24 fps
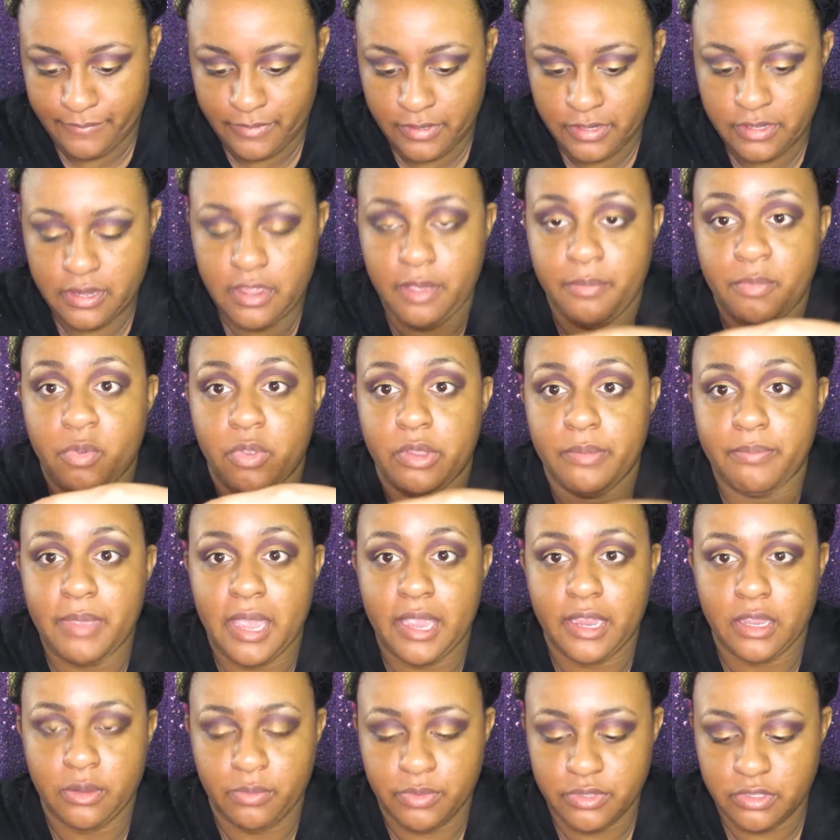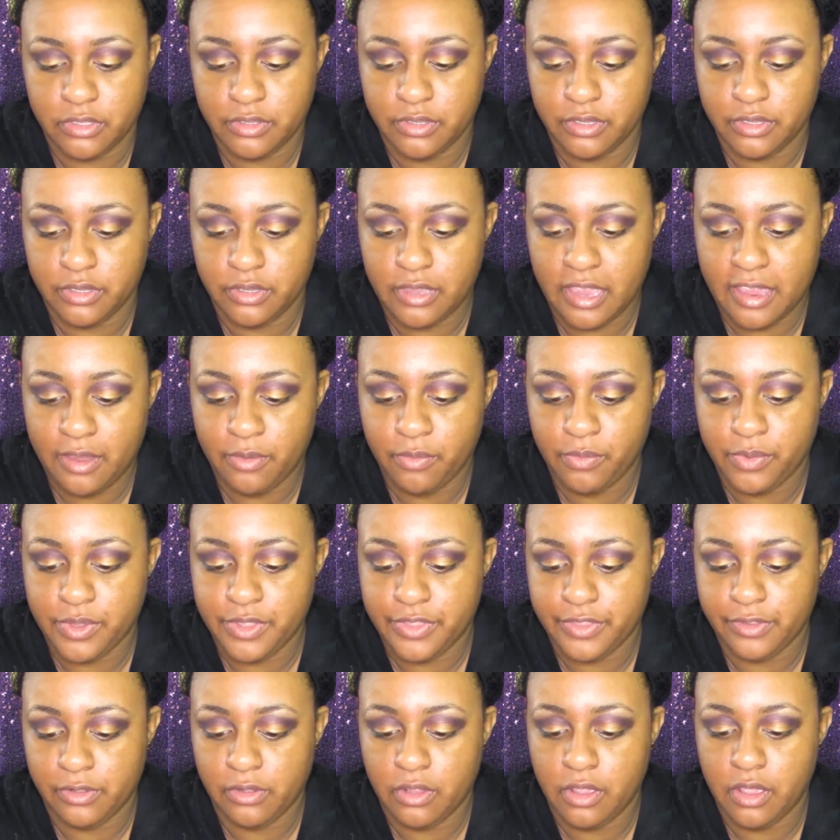Now I'm going back in with
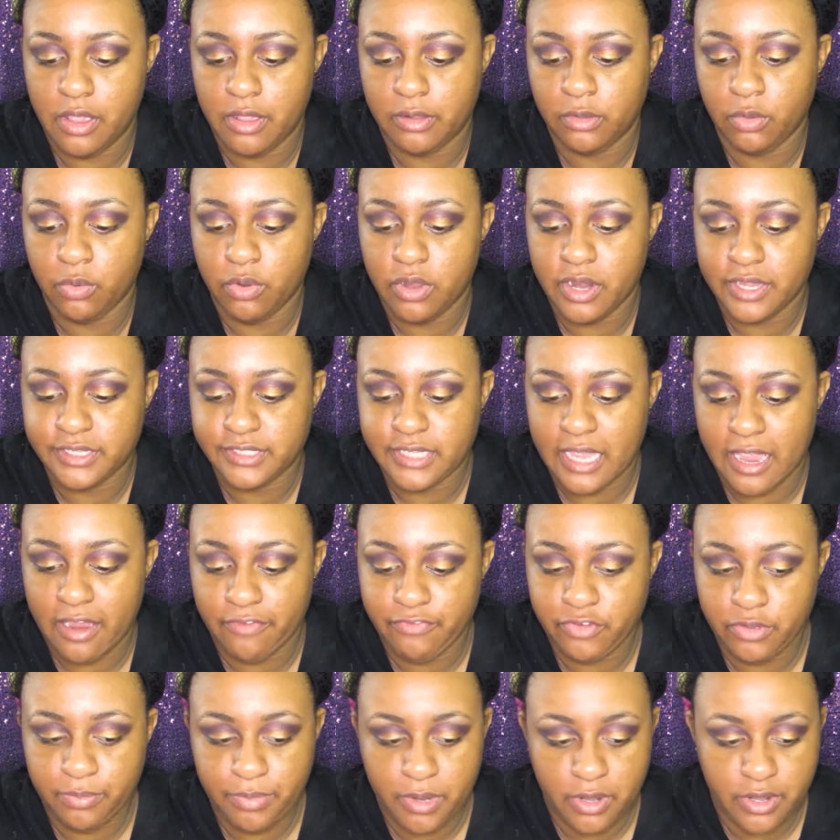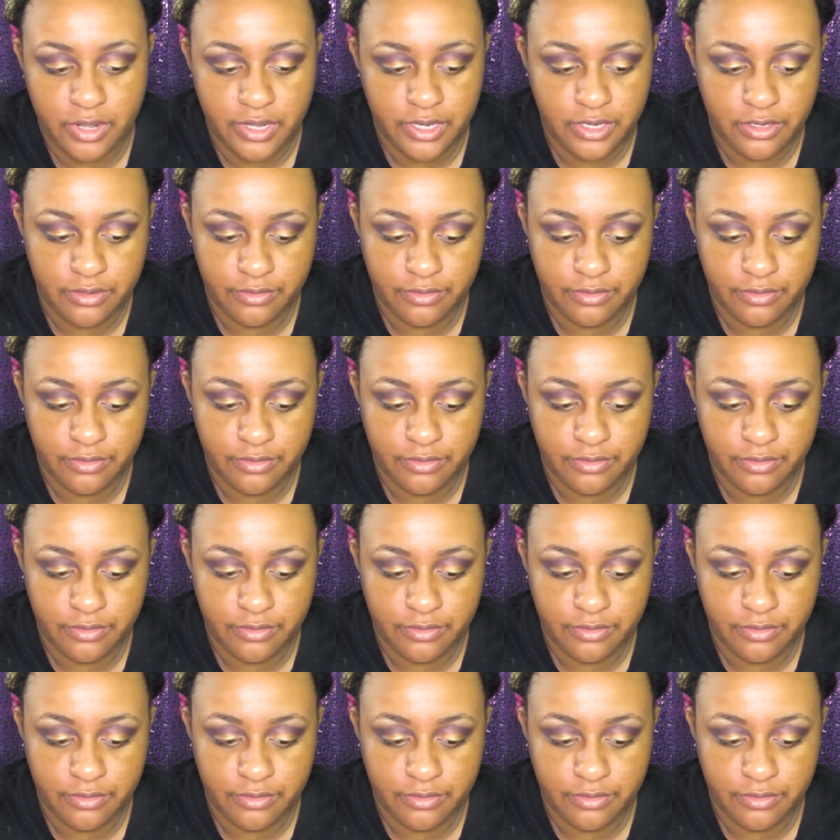Lorac's After Party.